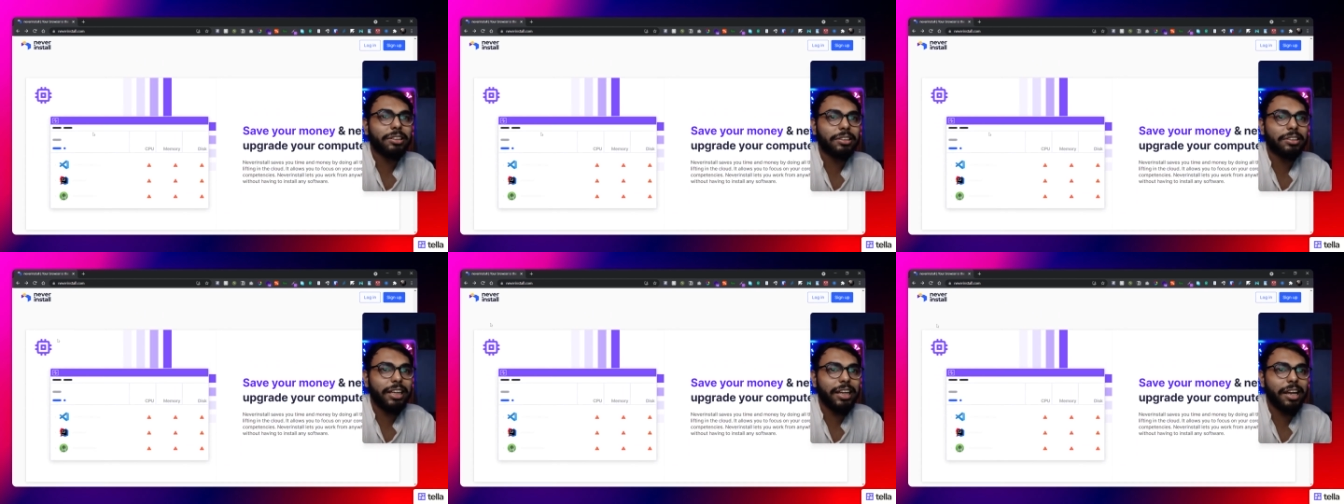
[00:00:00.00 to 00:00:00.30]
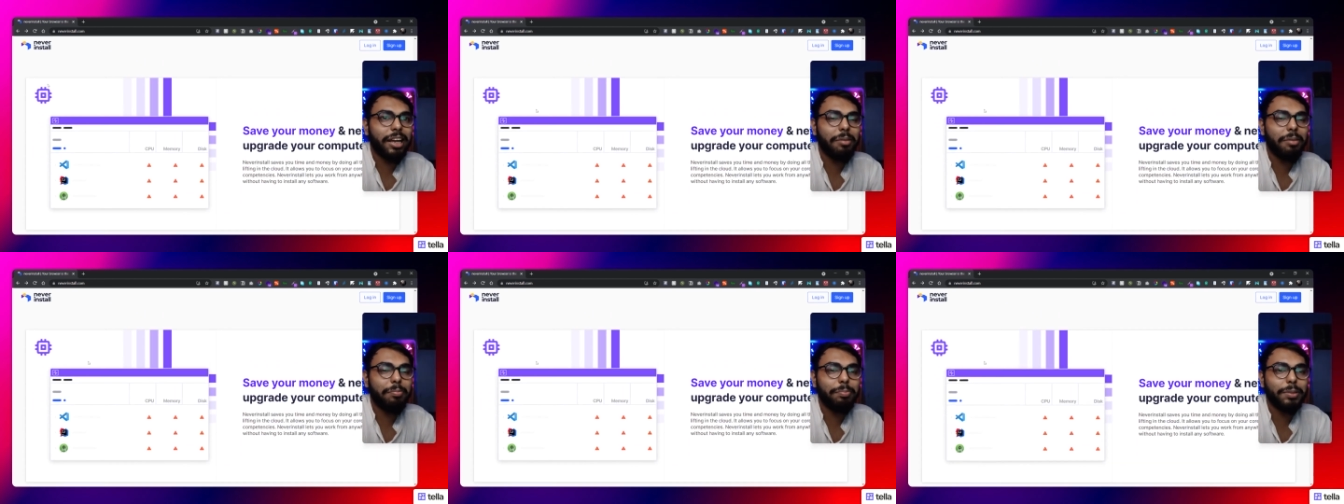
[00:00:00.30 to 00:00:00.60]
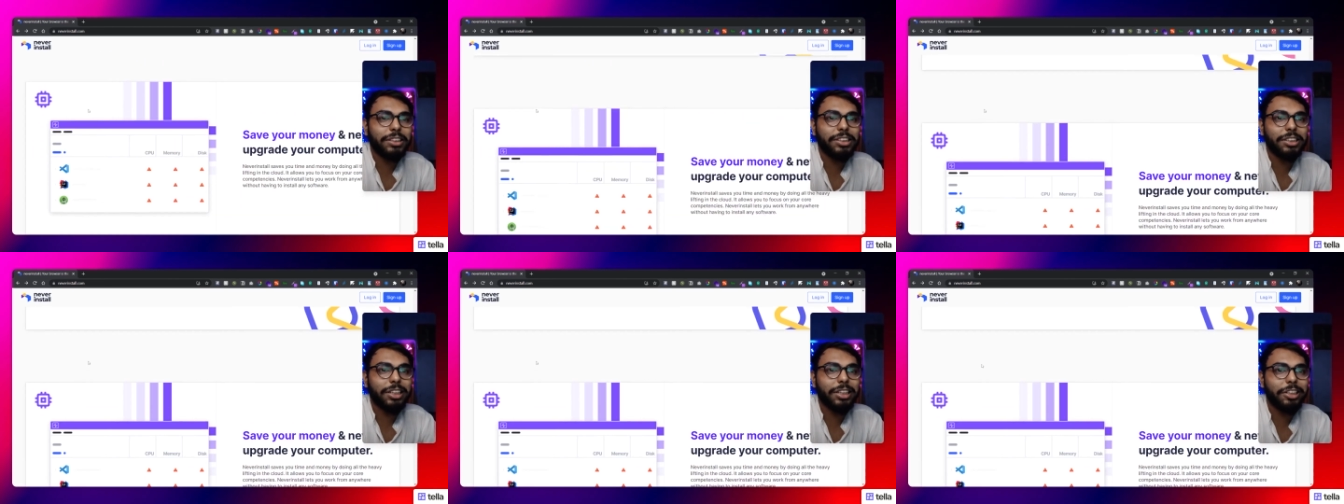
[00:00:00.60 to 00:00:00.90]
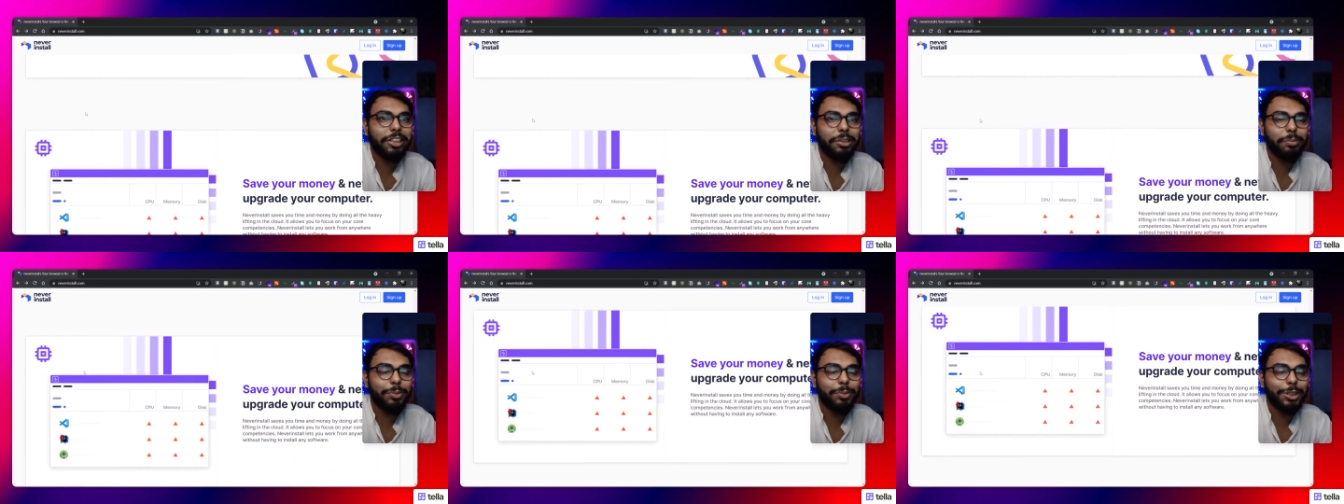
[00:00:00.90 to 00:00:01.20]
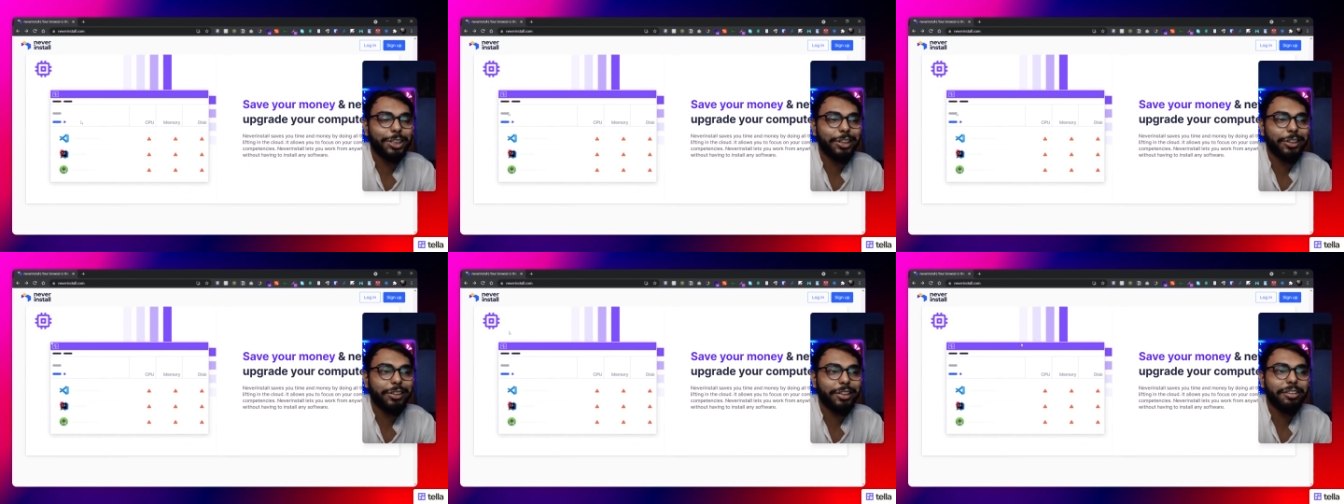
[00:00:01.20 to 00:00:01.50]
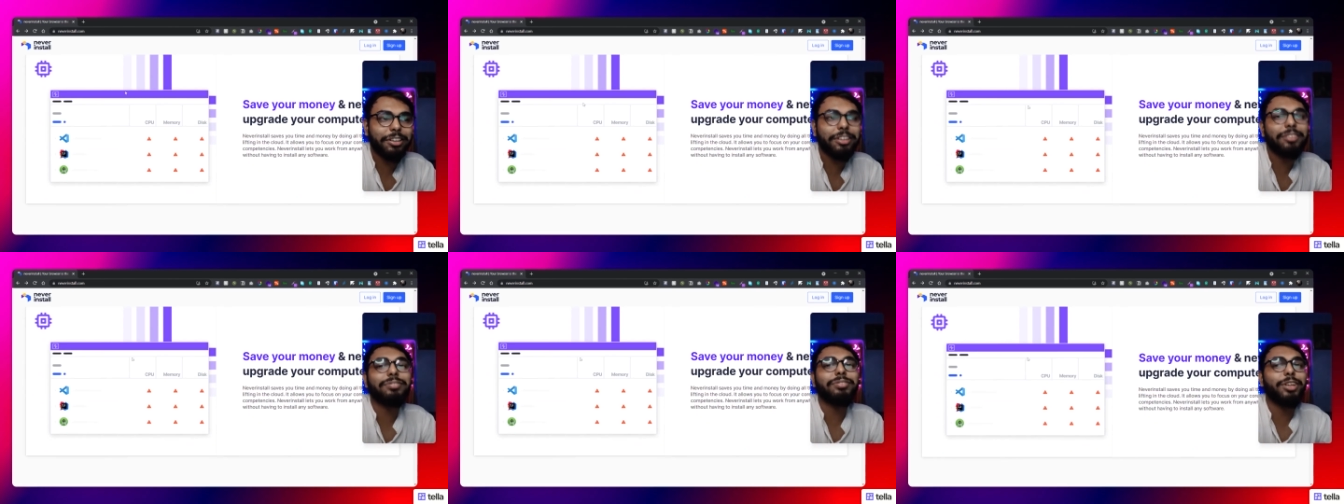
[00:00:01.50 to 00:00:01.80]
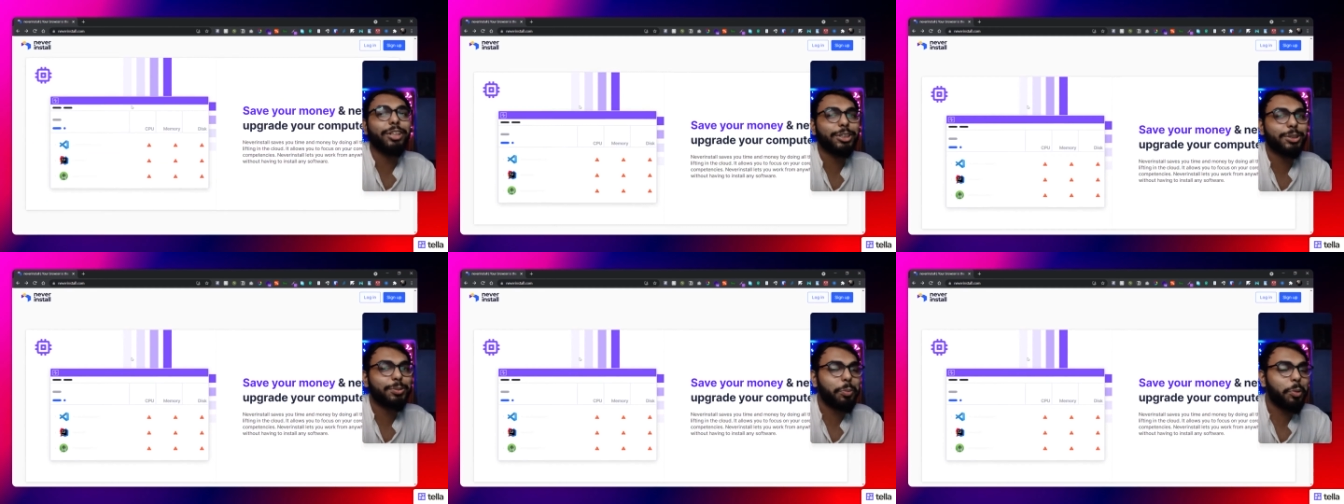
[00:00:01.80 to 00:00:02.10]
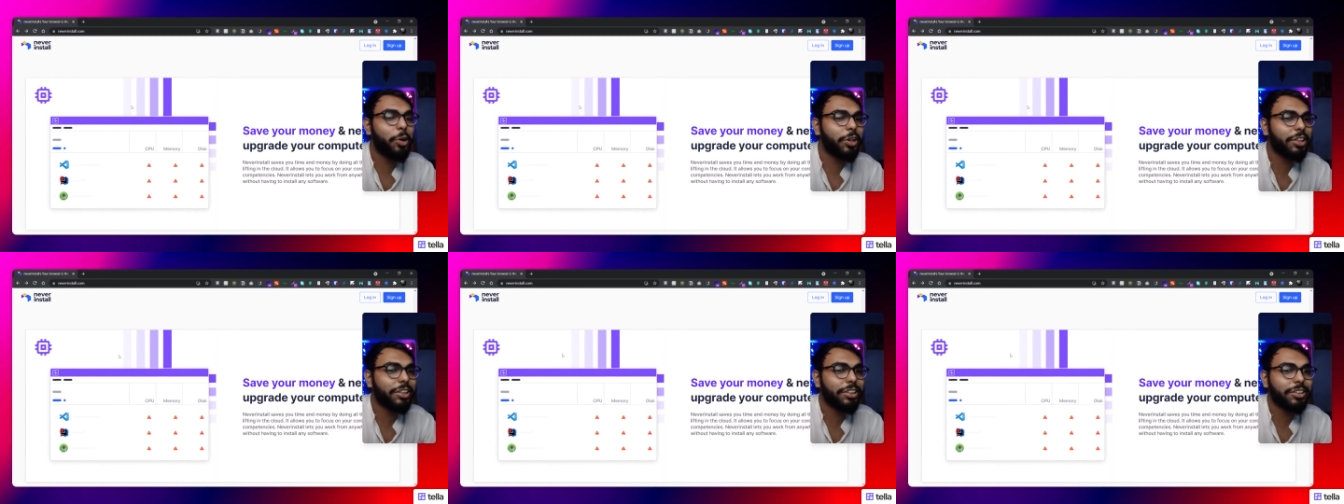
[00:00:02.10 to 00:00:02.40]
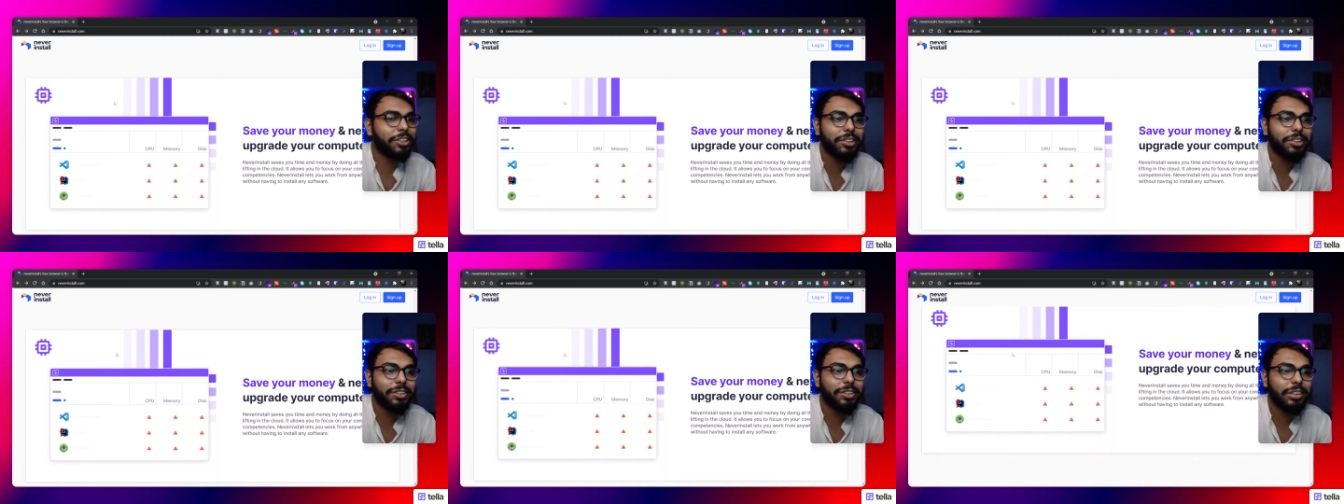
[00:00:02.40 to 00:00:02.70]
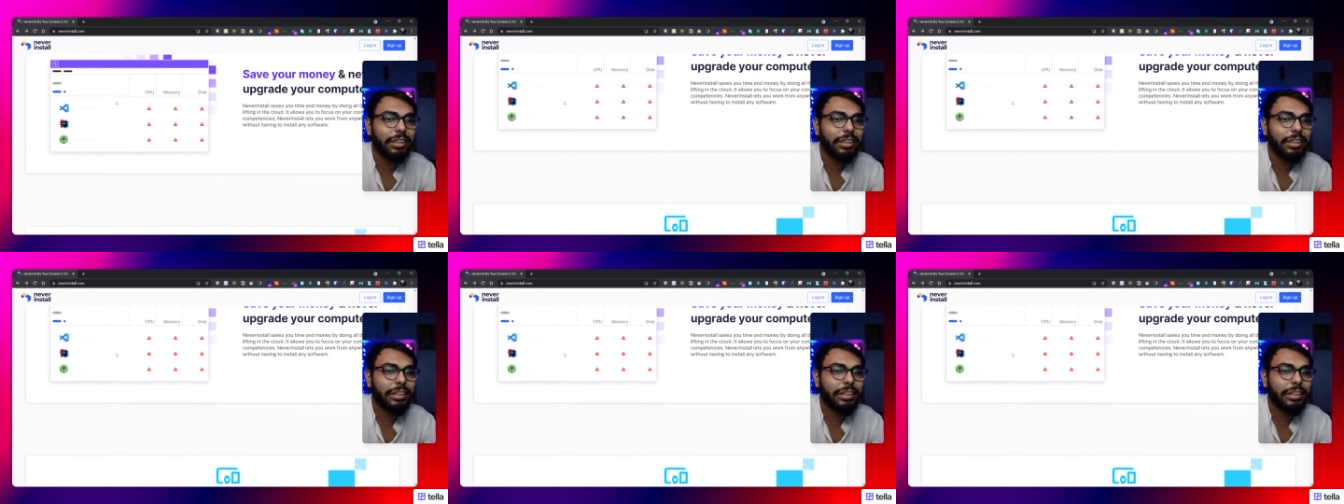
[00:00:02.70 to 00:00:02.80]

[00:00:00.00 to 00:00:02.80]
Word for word: they have basically repeated the first point here,